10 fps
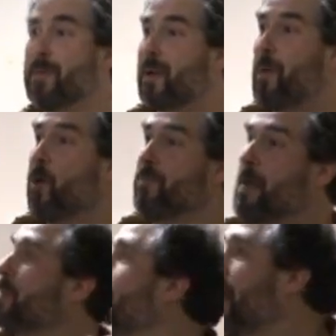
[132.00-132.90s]
maybe they're
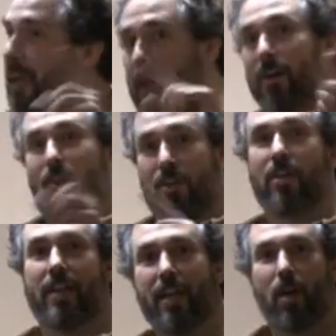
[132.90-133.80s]
both. Maybe they're like
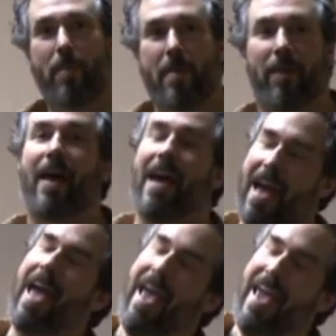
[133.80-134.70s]
good eco people
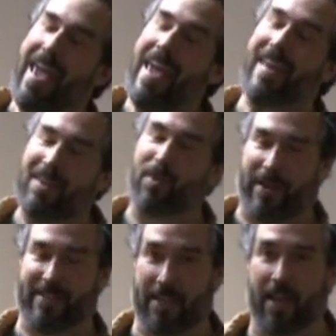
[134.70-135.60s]

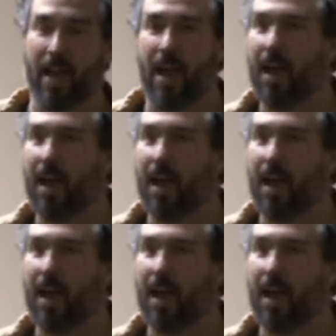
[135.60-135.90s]
and crazy.